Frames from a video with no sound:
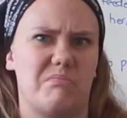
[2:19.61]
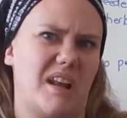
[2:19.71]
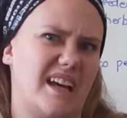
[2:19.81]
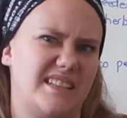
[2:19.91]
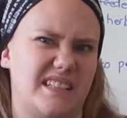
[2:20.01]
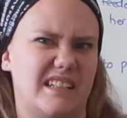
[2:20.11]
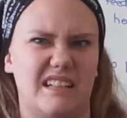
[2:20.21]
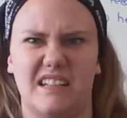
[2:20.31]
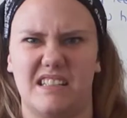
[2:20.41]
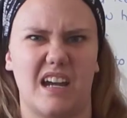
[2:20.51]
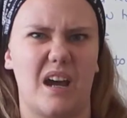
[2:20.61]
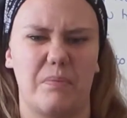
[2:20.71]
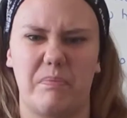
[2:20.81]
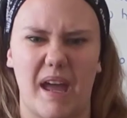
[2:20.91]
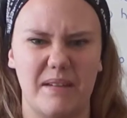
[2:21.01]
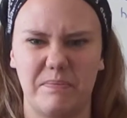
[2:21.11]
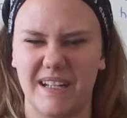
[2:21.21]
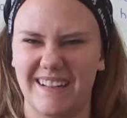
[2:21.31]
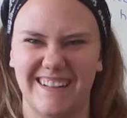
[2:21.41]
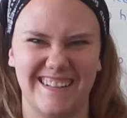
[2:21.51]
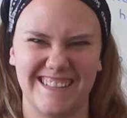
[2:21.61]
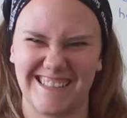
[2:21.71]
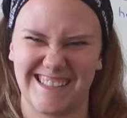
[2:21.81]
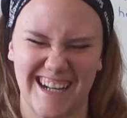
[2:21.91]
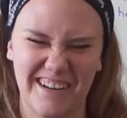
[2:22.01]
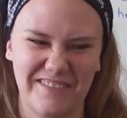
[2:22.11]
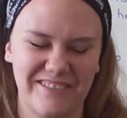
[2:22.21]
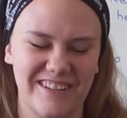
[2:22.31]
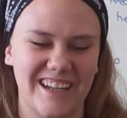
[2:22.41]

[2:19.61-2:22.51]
plastic type paper stuff.